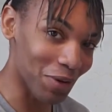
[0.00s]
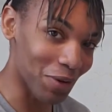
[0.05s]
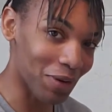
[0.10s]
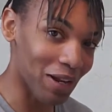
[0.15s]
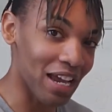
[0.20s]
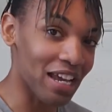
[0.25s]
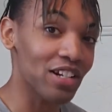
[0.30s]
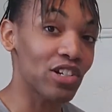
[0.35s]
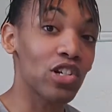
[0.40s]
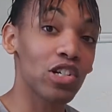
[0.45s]

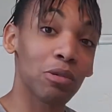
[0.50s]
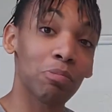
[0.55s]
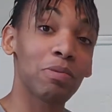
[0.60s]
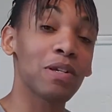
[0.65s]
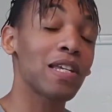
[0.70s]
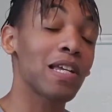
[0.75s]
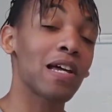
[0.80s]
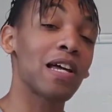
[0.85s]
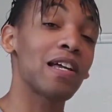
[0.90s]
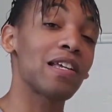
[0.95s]
okay? Just
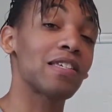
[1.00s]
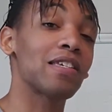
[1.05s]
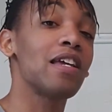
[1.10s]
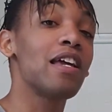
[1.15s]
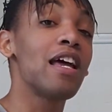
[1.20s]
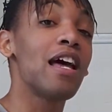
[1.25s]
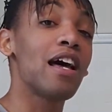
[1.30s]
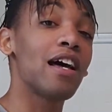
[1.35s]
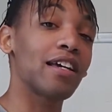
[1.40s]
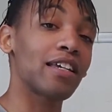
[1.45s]
because,
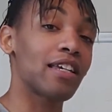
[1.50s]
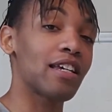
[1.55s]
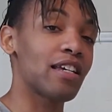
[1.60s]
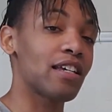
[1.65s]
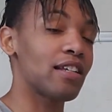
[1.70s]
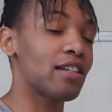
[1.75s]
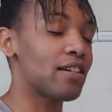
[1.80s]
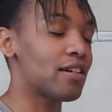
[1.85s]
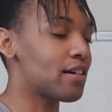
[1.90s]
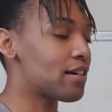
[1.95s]

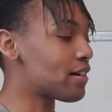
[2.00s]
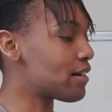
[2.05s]
again,